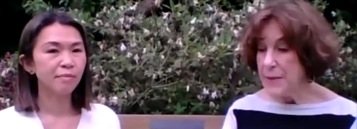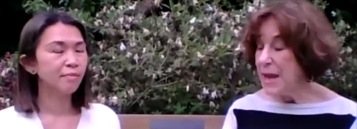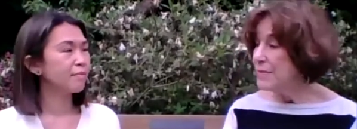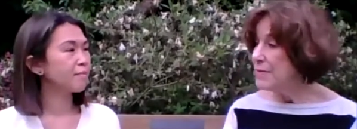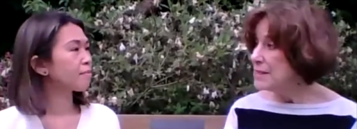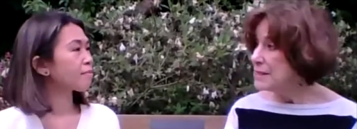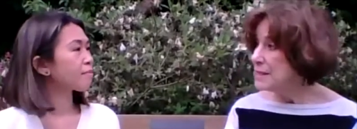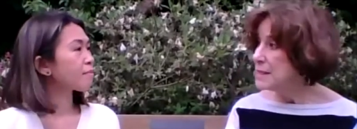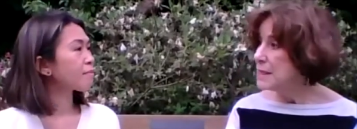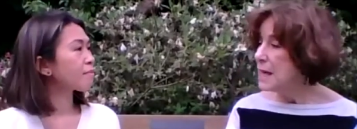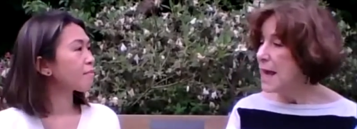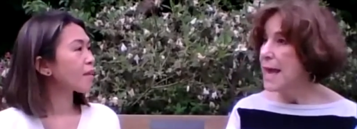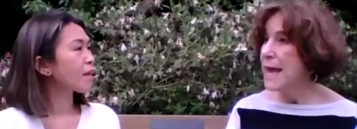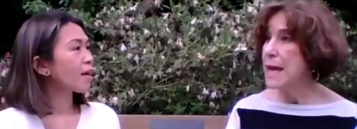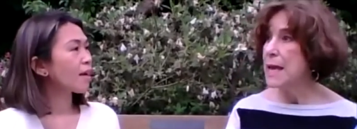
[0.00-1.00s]
Speaker 1: and this is
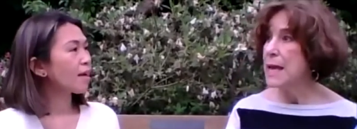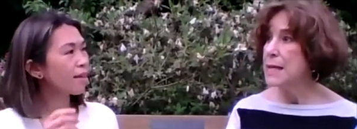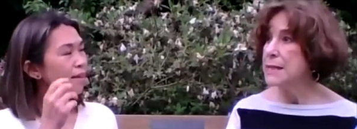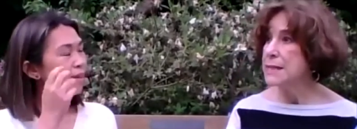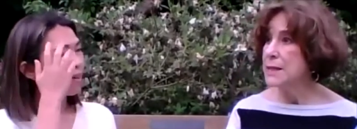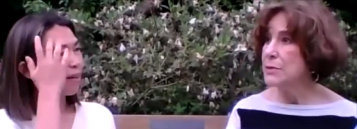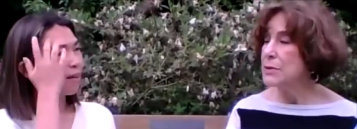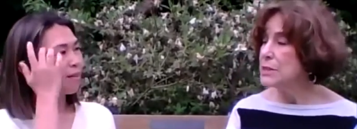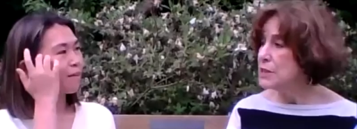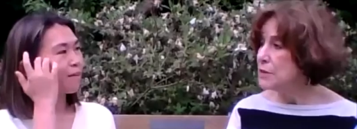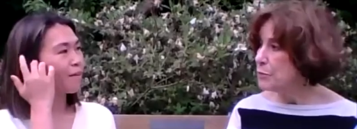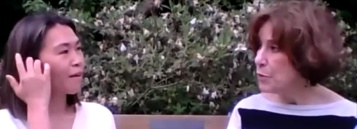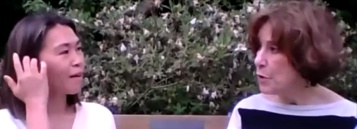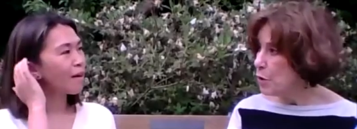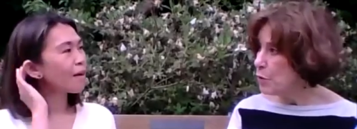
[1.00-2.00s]
a series of
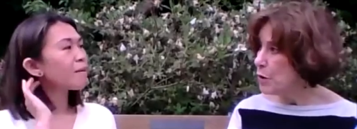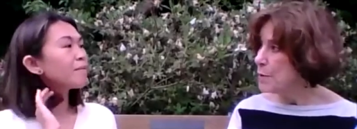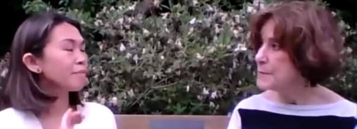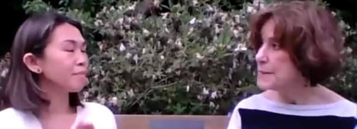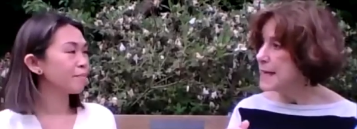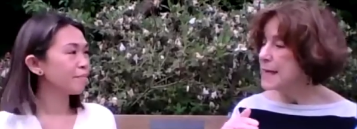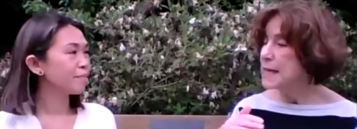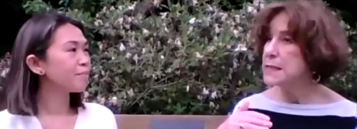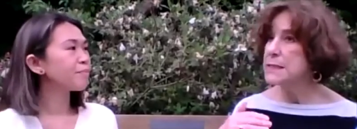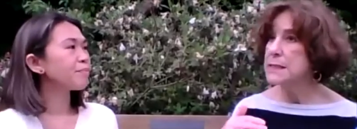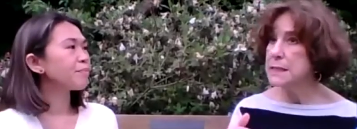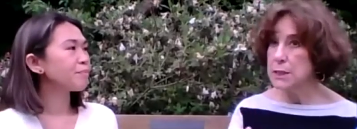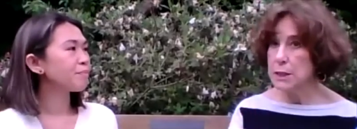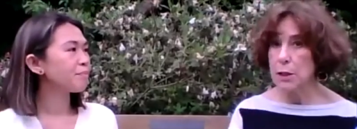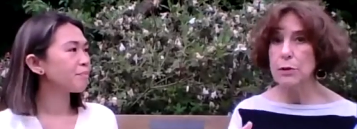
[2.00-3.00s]
programs that are
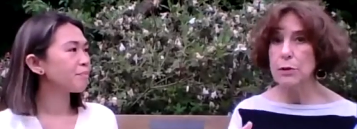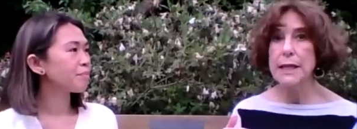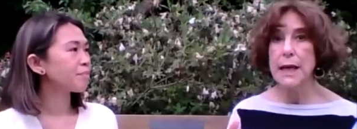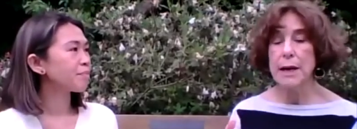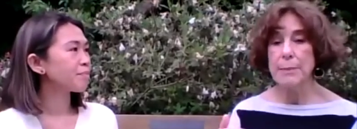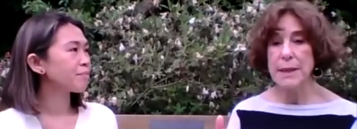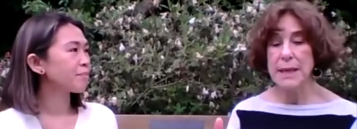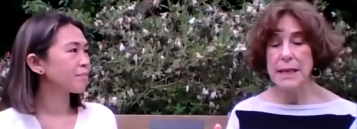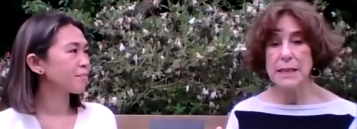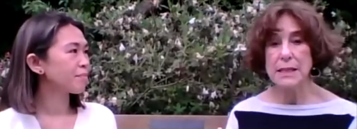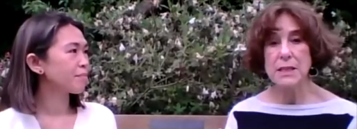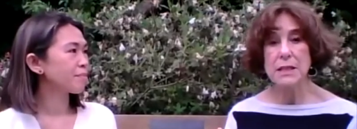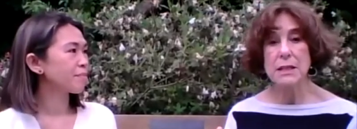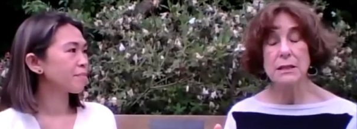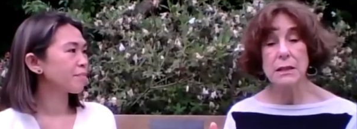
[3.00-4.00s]
slowly coming
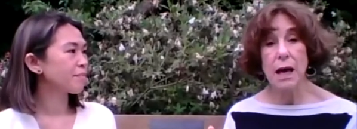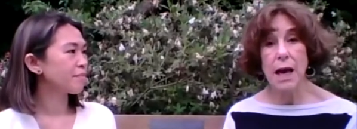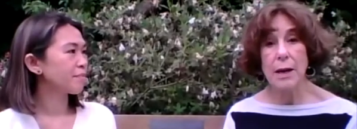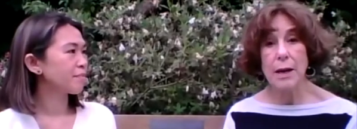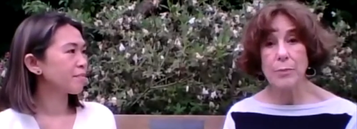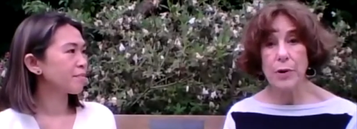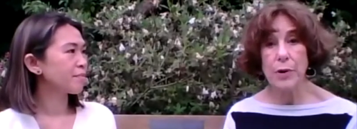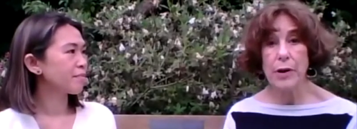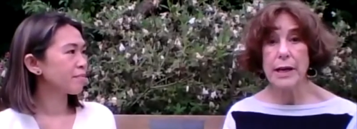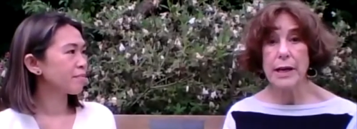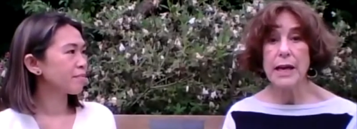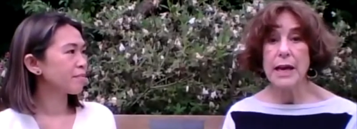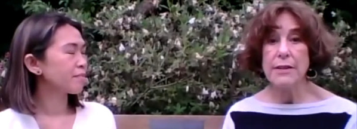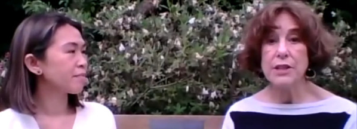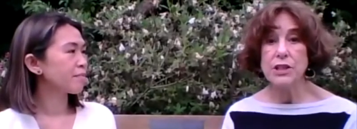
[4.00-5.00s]
into the library,
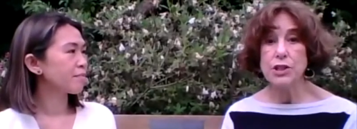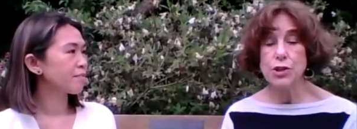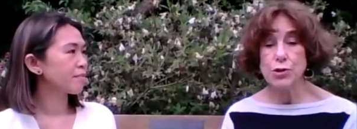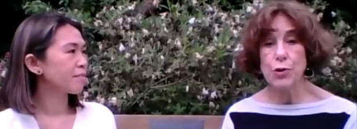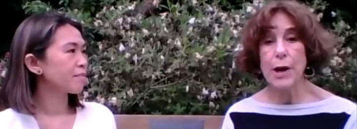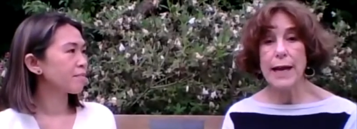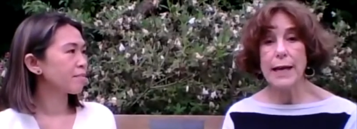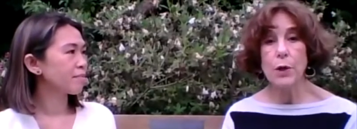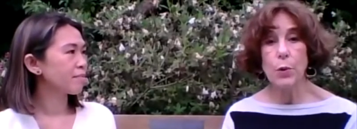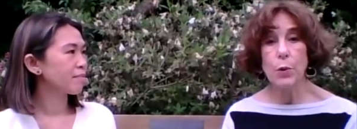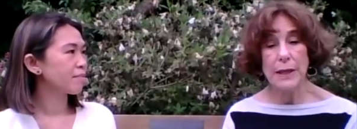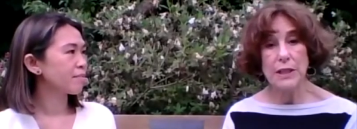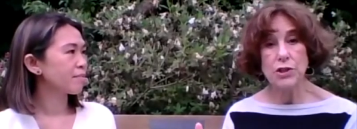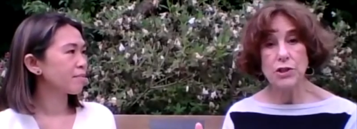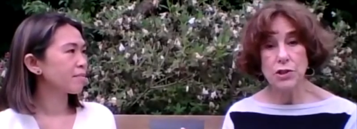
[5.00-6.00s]
these drag
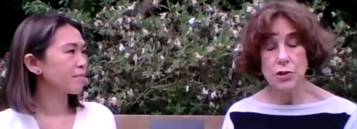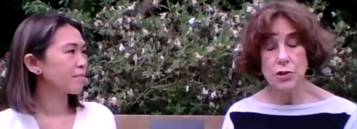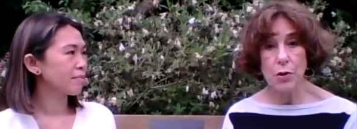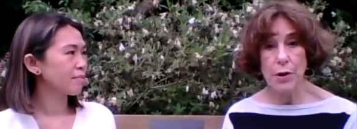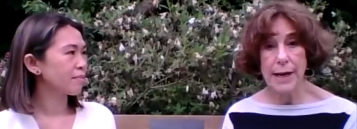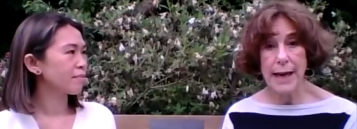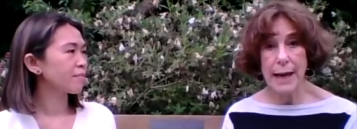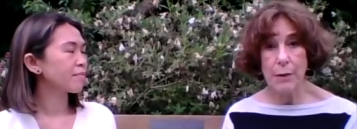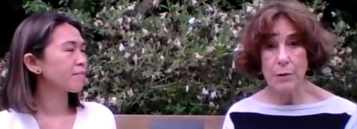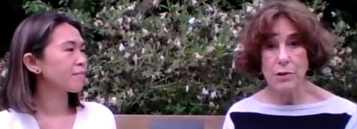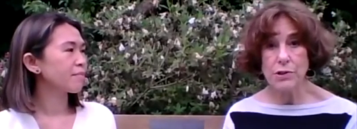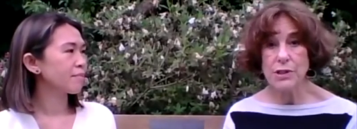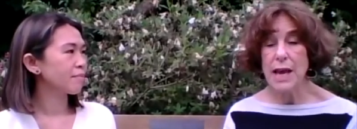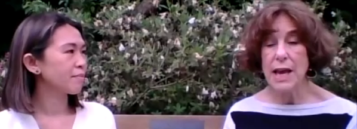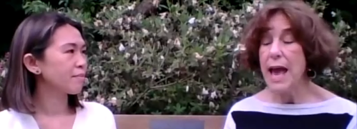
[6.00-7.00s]
queen story
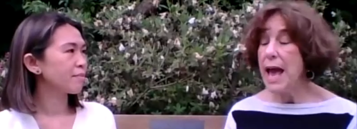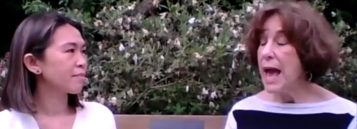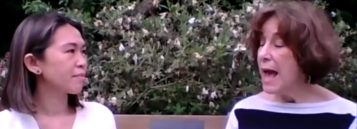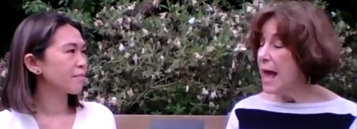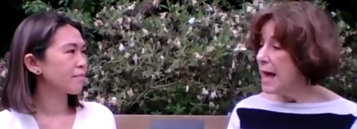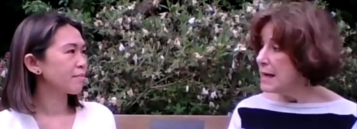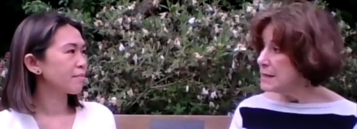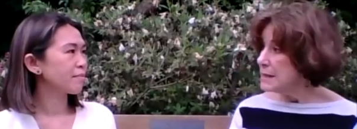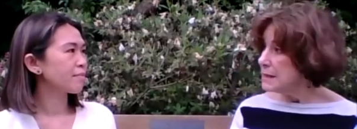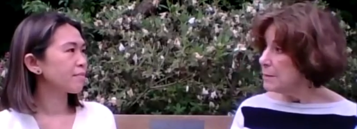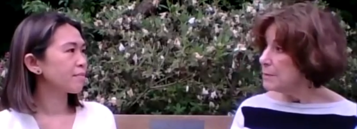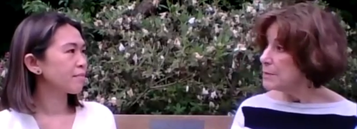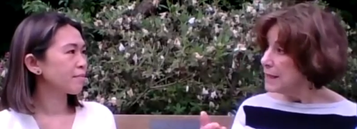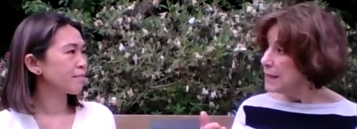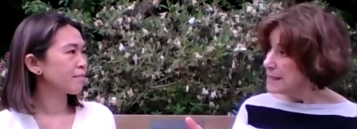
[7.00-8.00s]
hours. And
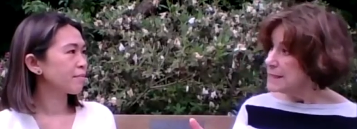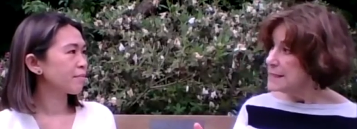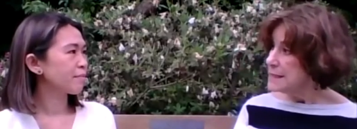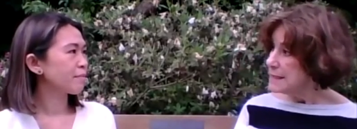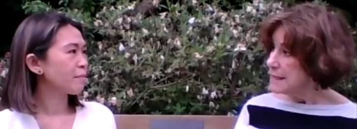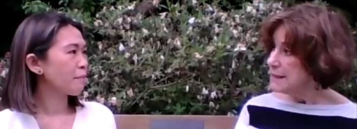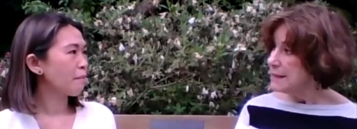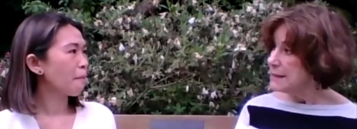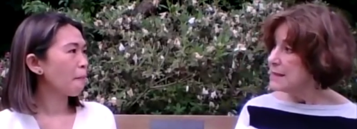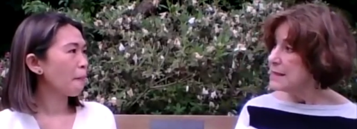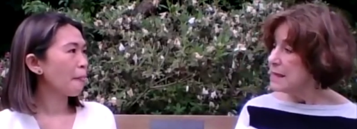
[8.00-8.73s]
I'm glad to see that the